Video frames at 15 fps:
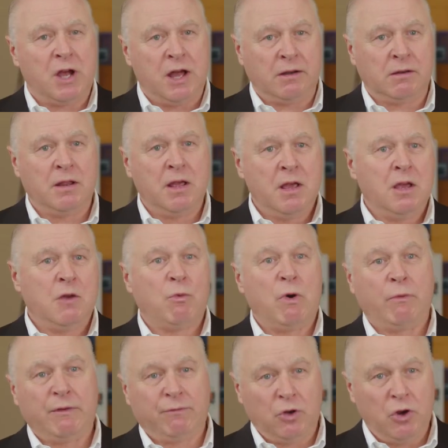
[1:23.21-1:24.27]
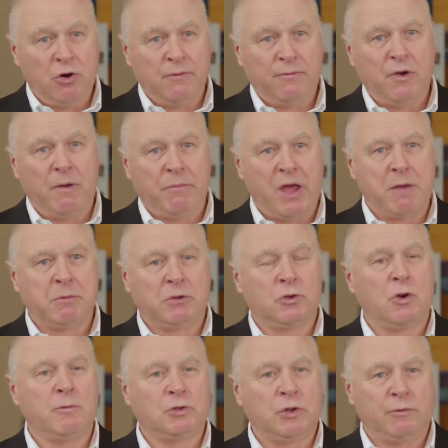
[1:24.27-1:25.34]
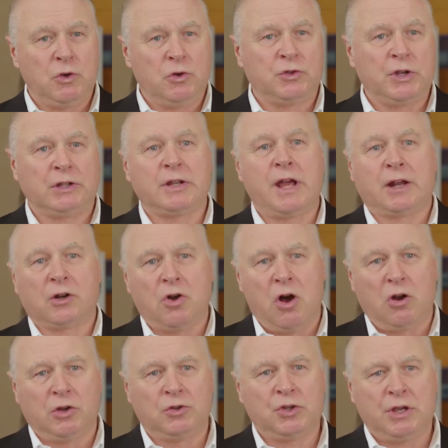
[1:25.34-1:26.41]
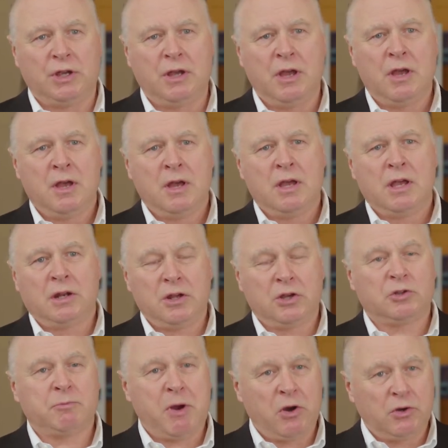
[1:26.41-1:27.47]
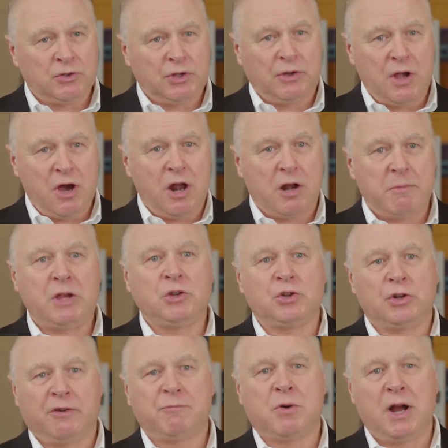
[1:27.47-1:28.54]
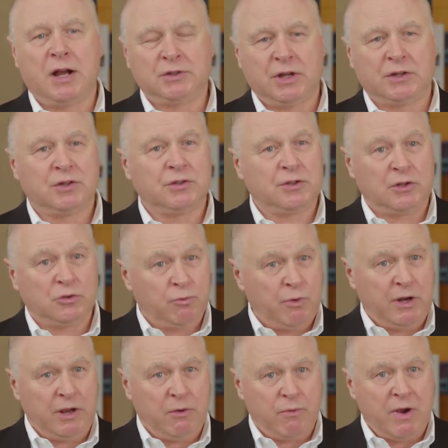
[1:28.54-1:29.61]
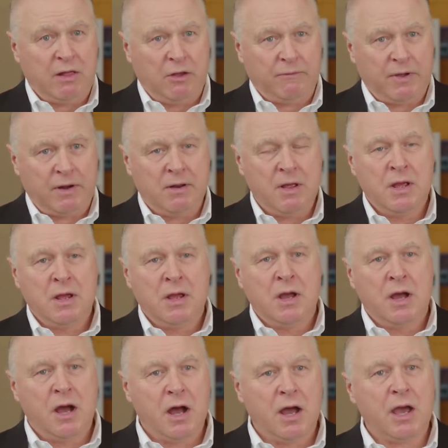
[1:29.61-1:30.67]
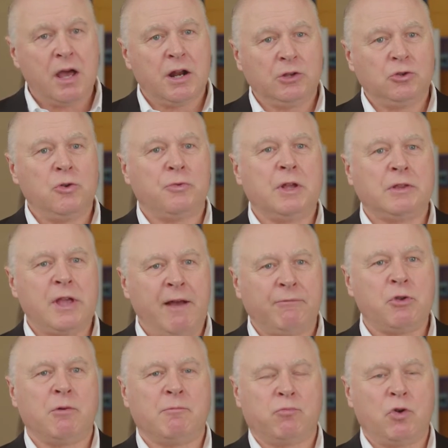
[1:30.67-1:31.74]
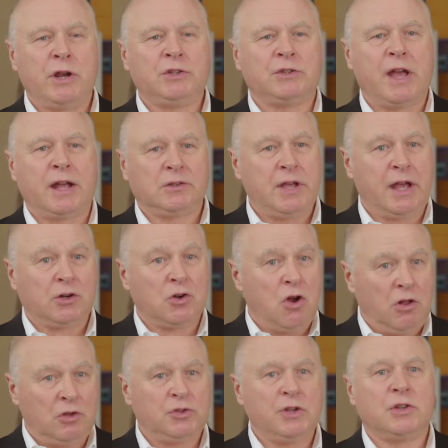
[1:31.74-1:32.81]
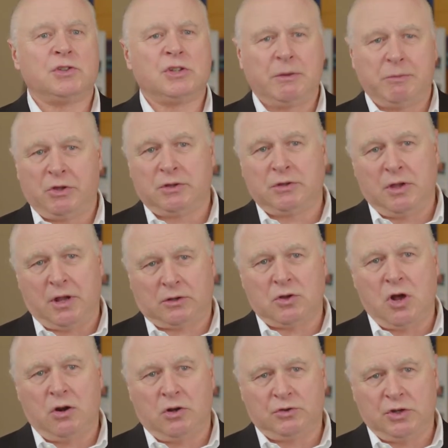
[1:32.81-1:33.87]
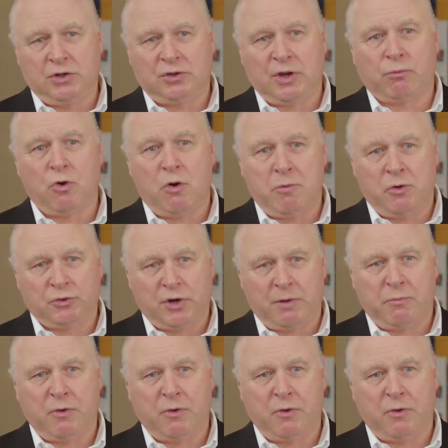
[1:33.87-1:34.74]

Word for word: done, what we've learned from them in terms of using technology and the experience in the automation of processes is really relevant. Uh, and I do think they have to embrace that technology and some of the technologies that robos are